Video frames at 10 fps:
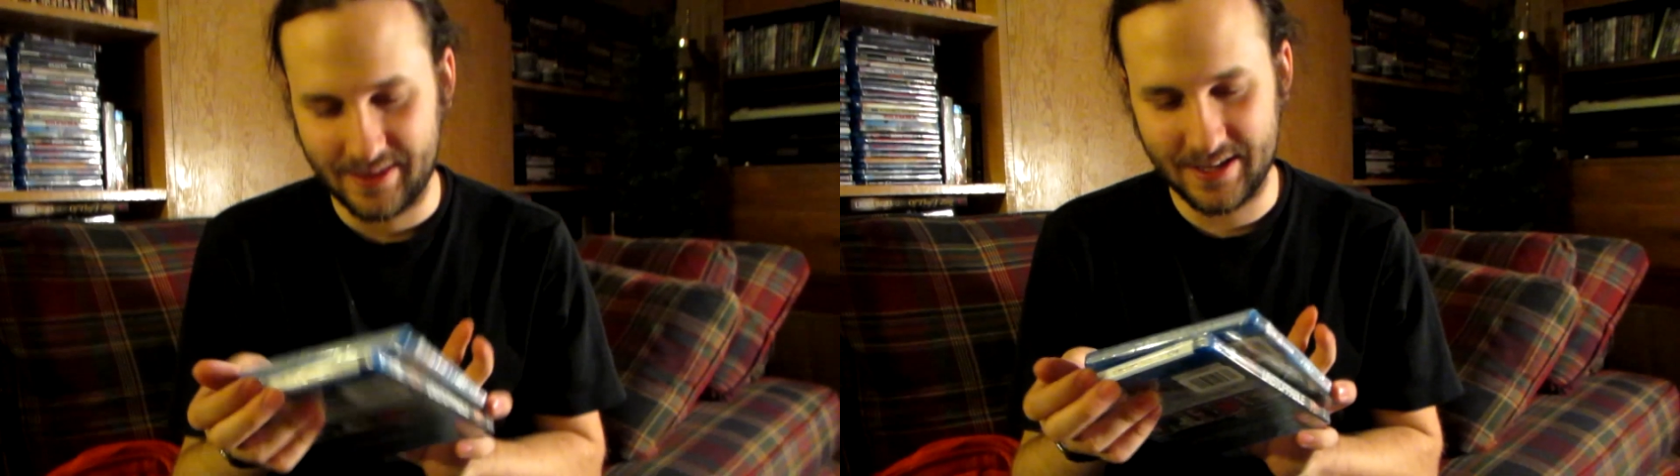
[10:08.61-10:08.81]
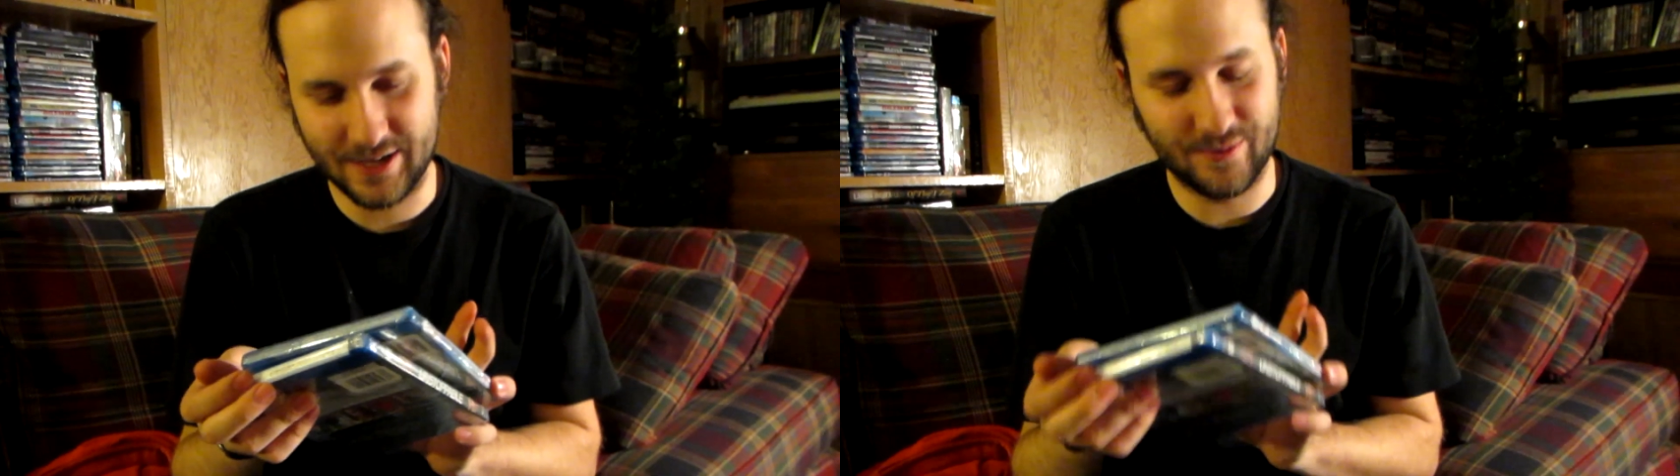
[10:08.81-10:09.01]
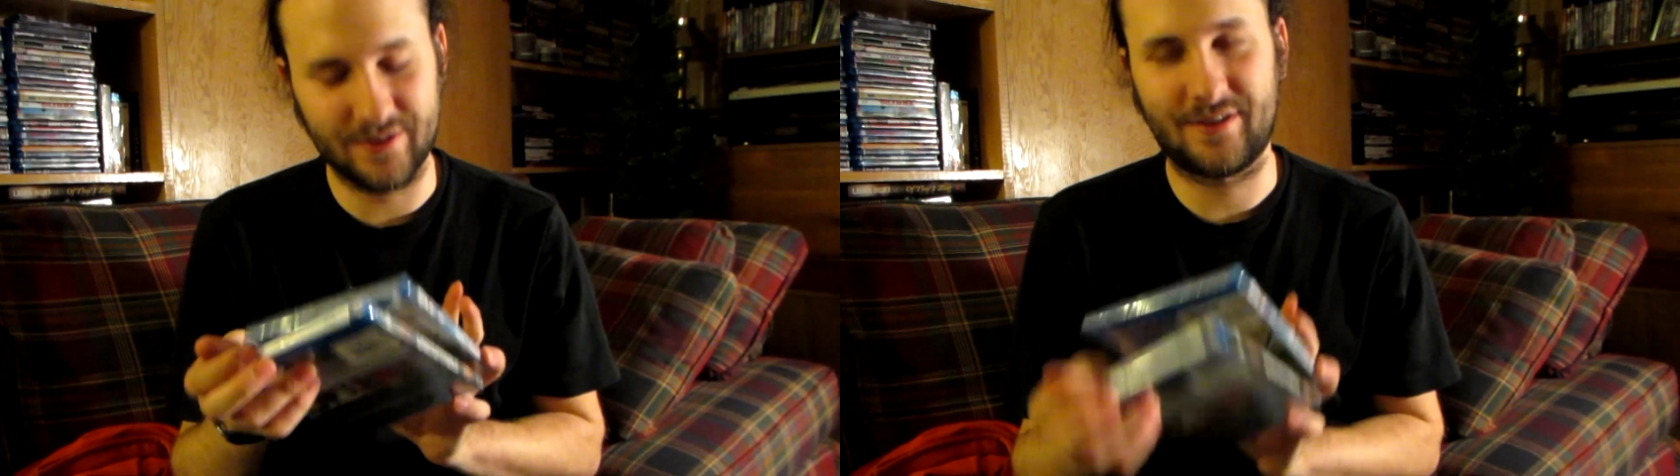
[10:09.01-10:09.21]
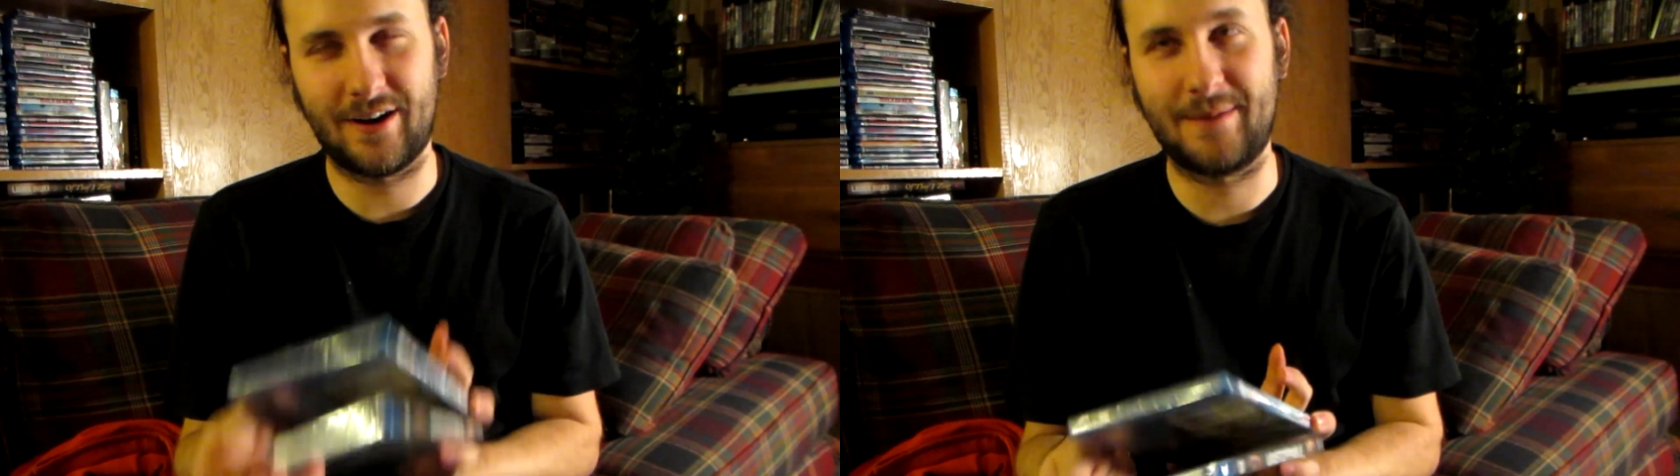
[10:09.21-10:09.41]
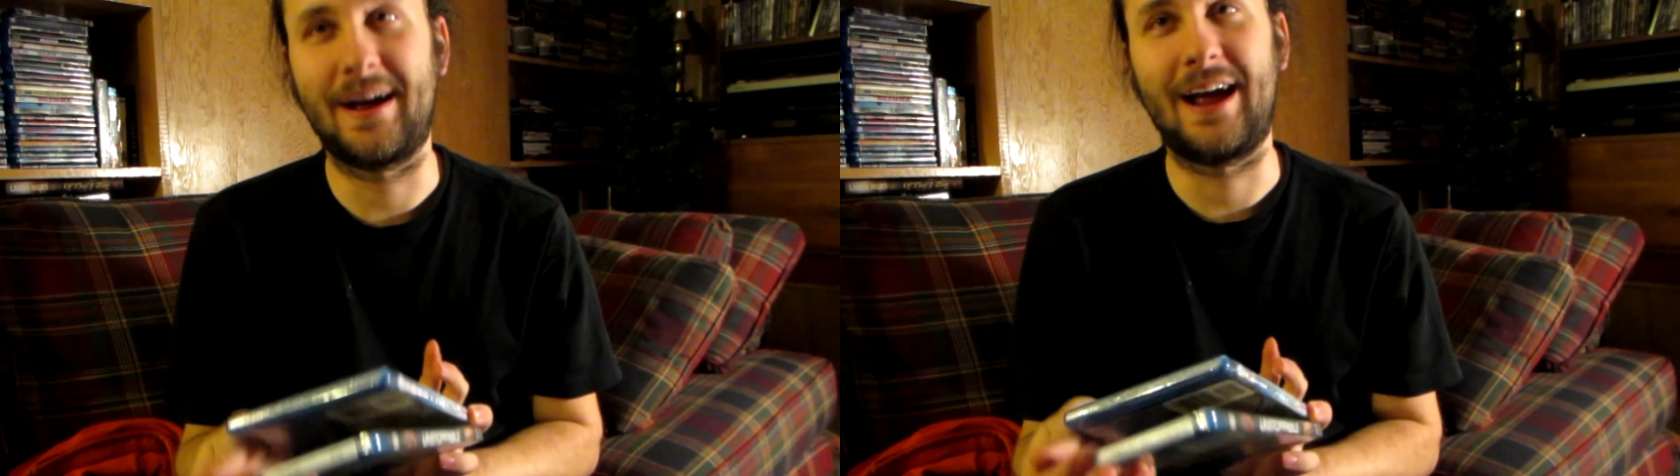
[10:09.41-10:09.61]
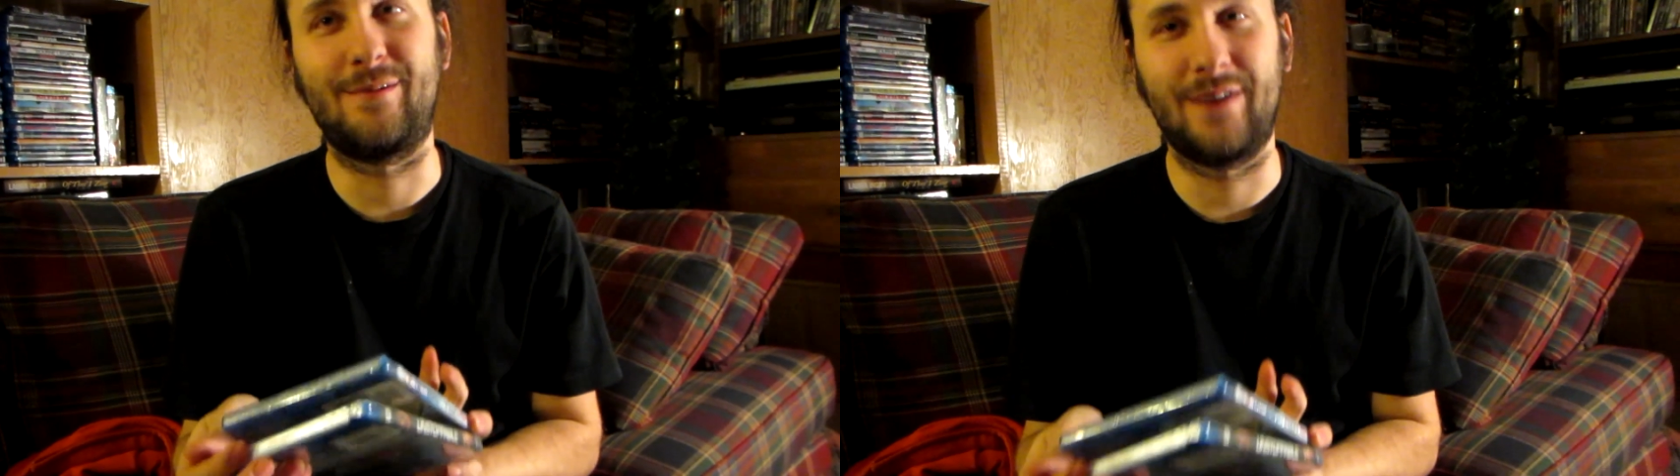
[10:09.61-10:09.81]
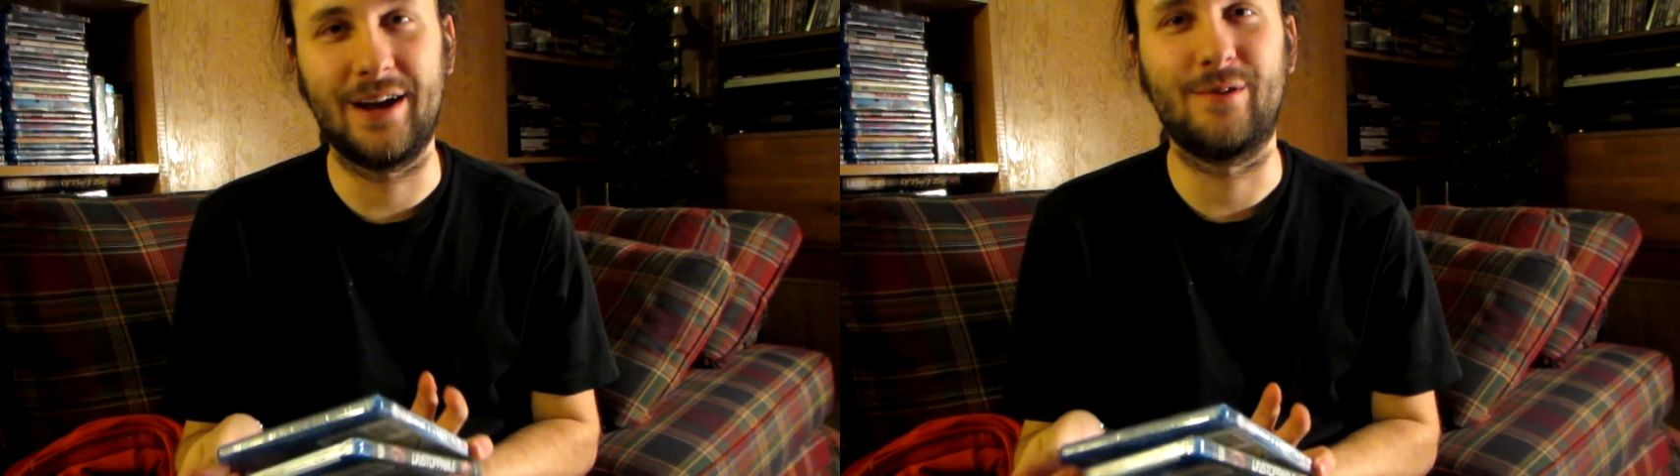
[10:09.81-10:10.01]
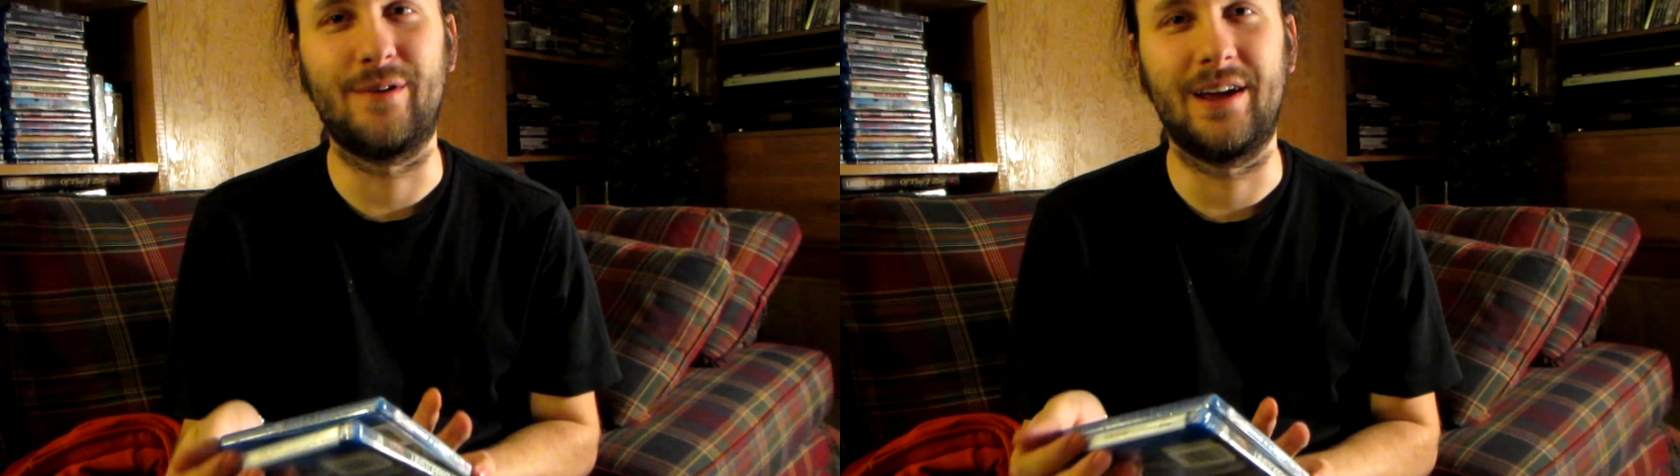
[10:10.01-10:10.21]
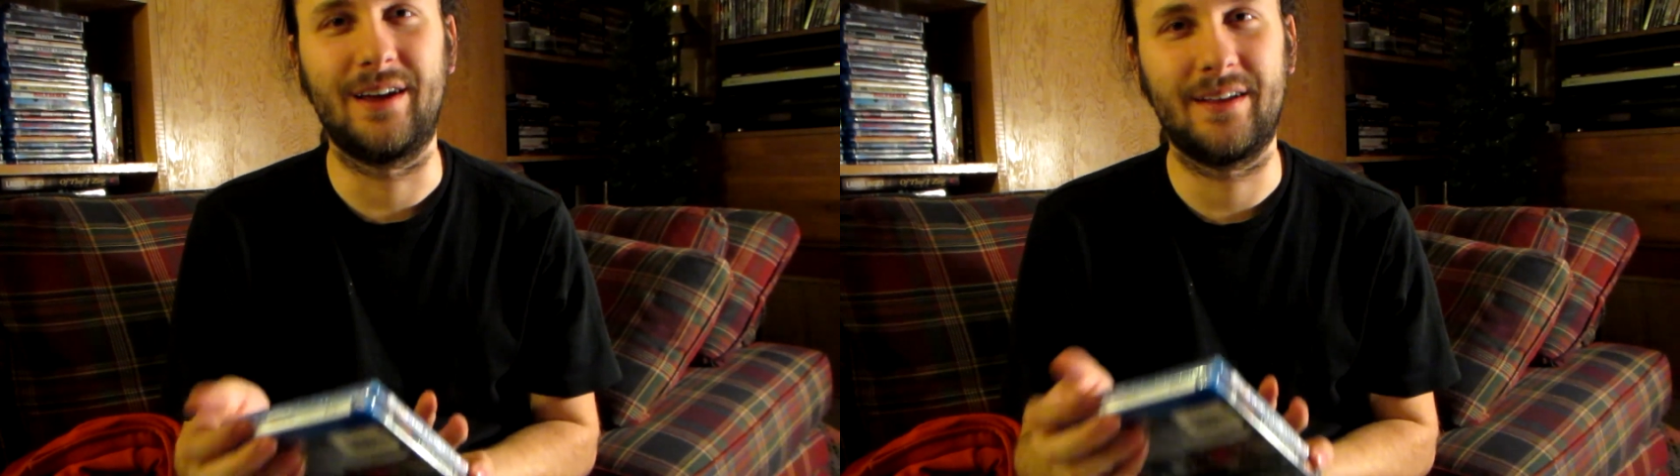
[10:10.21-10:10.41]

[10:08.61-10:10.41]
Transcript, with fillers: This one caught my eye right away.